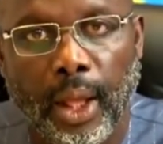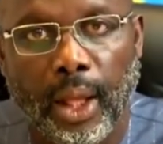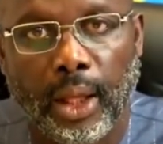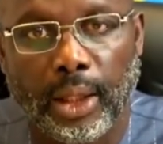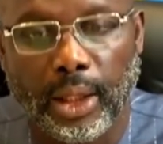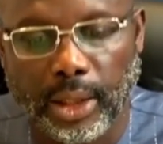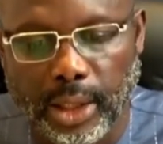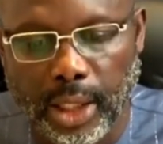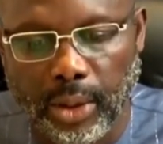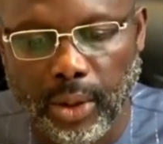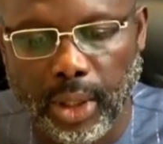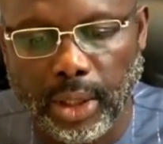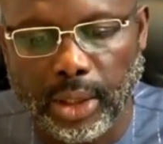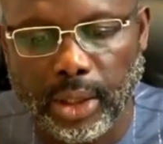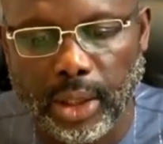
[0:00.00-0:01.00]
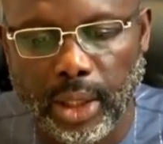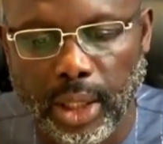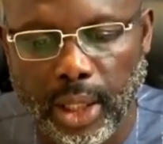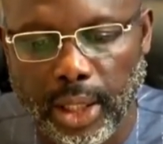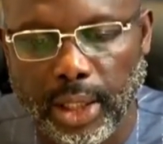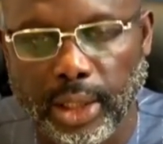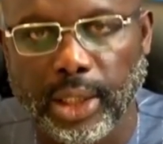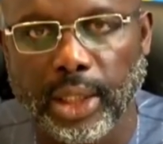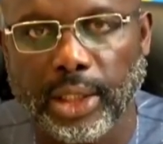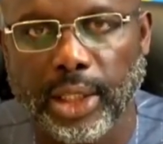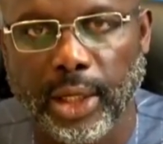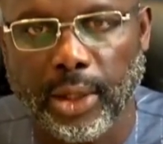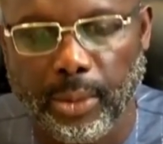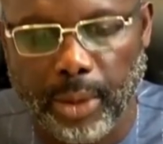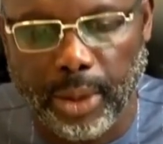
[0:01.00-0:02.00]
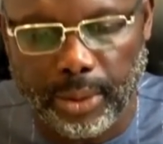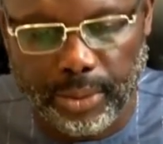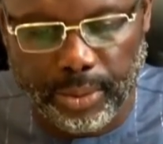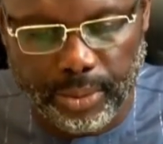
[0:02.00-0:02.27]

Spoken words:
Distinguished ladies and gentlemen,